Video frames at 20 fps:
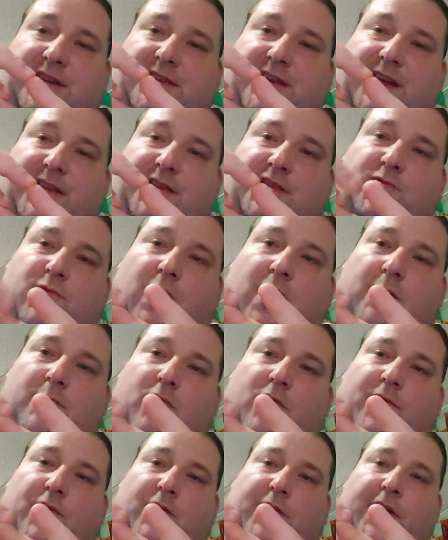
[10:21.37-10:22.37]
Take this wire and
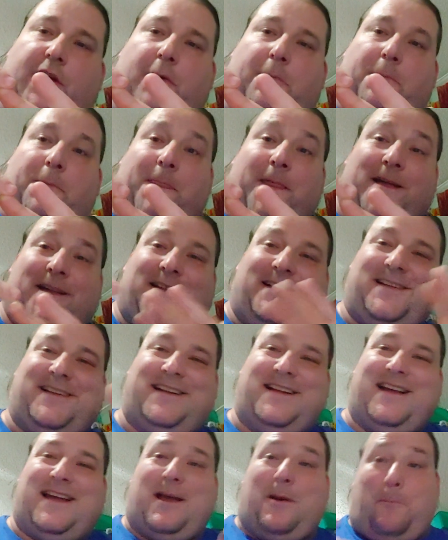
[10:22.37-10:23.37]
move it over here.
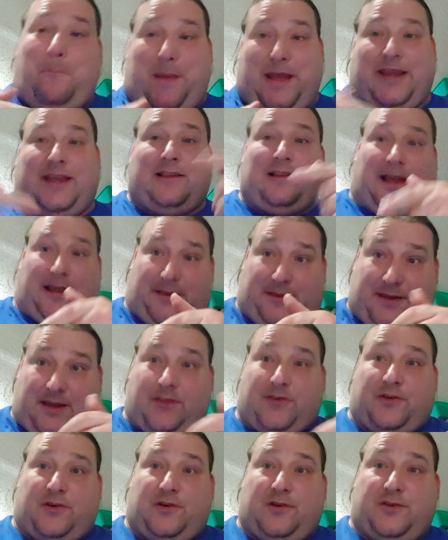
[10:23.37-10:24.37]
Make it like the
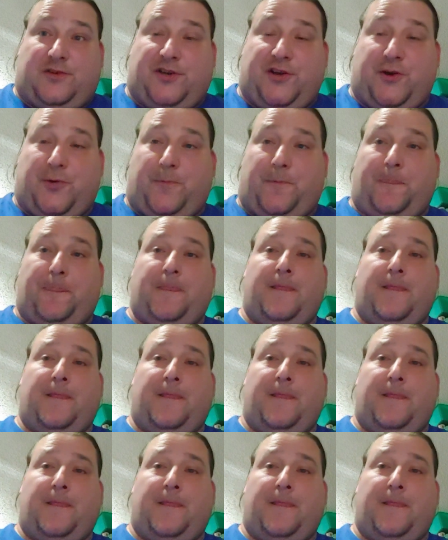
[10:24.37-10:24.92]
other 2.